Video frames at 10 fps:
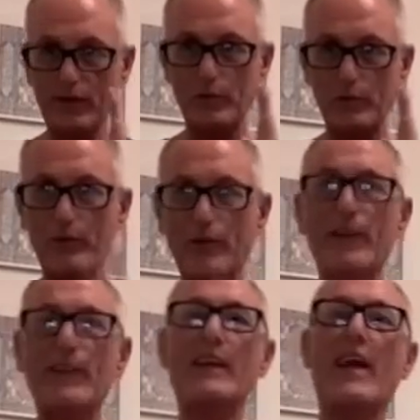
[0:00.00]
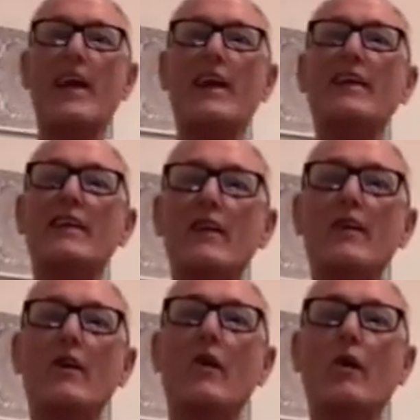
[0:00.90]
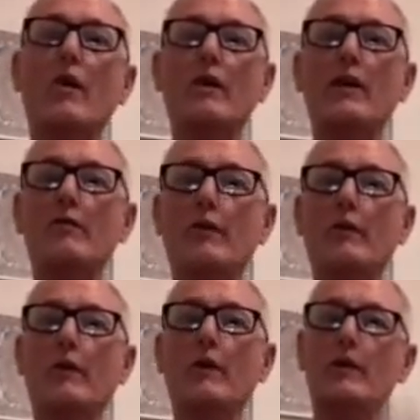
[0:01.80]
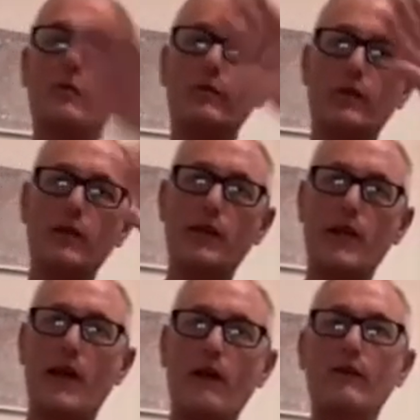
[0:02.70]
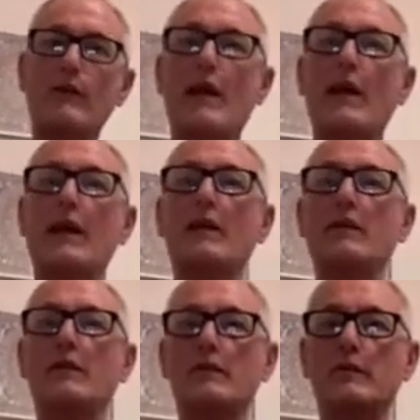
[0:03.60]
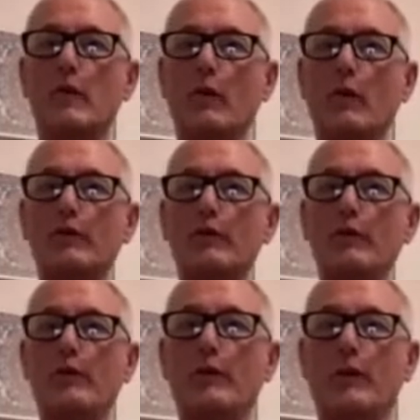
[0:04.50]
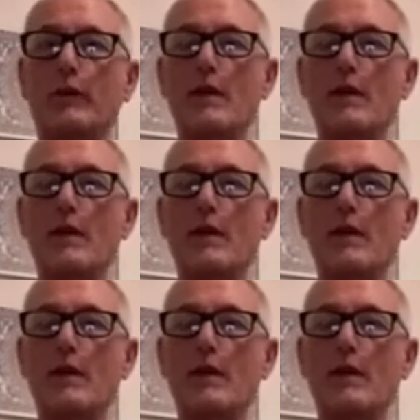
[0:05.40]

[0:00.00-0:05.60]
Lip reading: breathing 8, holding 4, breathing out 8, hold for 4.